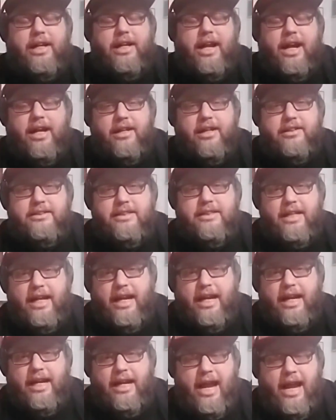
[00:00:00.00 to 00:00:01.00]
has
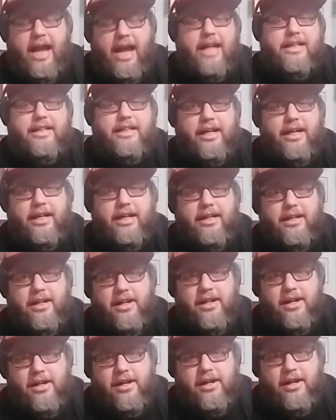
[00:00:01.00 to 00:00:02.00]
a hat line
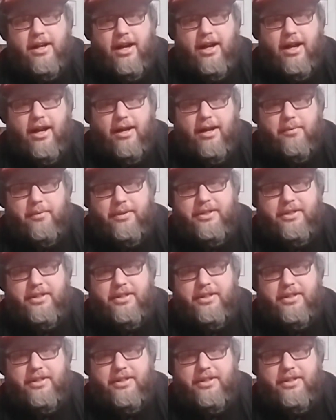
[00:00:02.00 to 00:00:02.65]
with